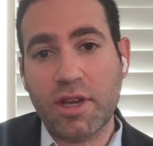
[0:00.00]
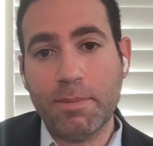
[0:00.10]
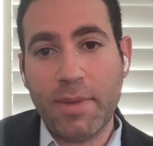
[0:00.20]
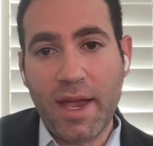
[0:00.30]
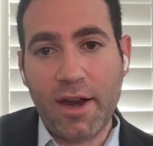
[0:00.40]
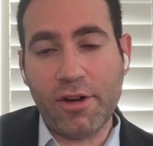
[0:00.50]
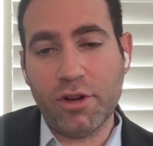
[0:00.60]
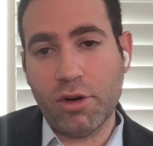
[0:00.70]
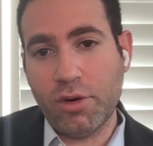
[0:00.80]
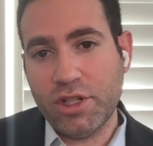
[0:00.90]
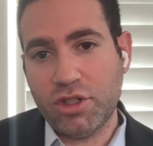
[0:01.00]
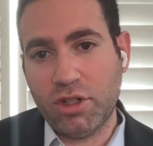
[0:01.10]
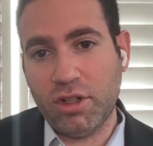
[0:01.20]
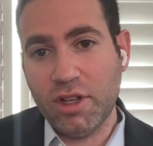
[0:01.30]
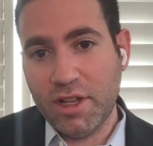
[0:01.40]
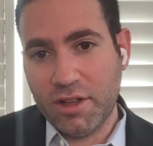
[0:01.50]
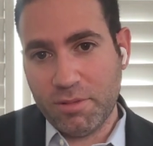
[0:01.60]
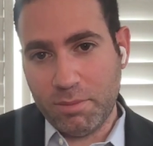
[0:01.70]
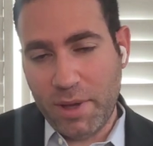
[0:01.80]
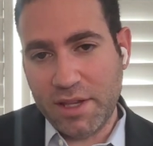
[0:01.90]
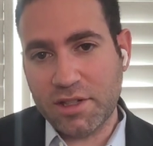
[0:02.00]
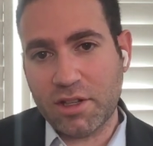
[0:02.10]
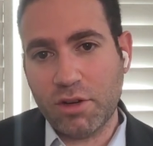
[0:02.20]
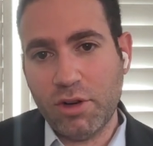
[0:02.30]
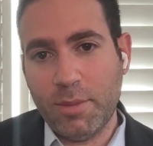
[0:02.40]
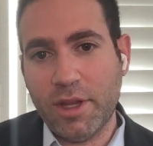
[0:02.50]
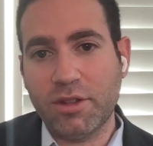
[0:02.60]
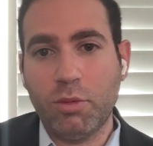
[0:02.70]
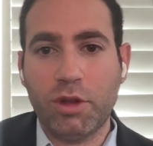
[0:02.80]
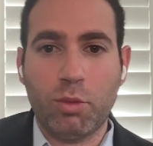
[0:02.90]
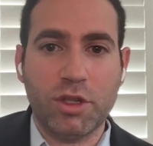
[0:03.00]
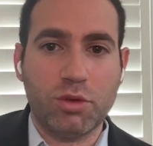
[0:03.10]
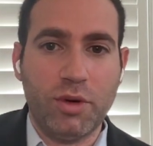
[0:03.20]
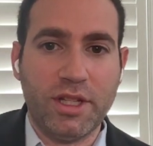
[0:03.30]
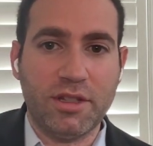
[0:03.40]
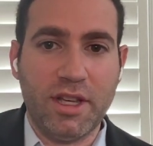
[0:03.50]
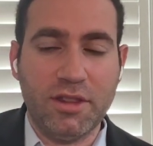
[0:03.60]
to compare your original basic agreement with what's written